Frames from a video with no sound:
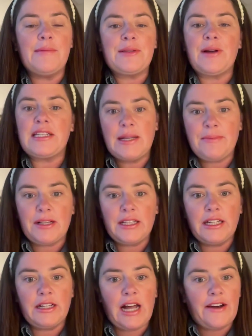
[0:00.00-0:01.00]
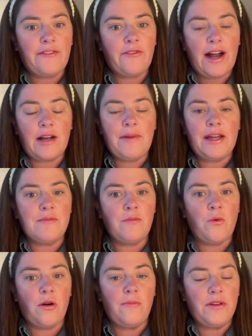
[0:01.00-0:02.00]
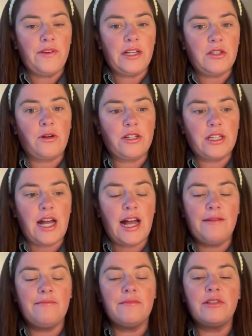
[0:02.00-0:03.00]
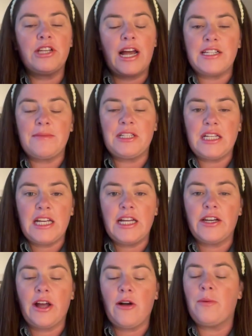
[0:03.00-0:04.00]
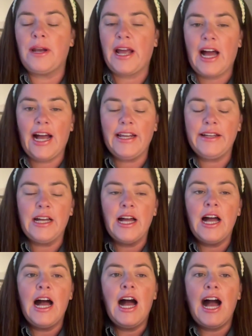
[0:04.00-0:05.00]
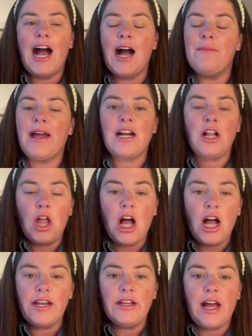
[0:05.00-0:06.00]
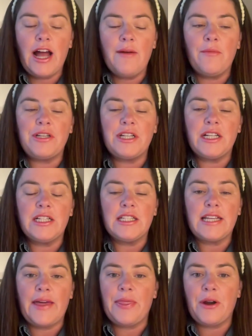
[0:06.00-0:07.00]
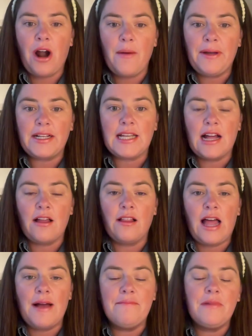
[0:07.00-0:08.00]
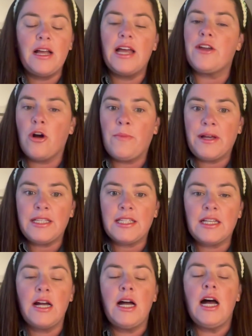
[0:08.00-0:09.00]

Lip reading: So I typically kind of recommend more moving towards ChatGPT and OpenAI. And Claude, which is Anthropic's LLM, and Opus,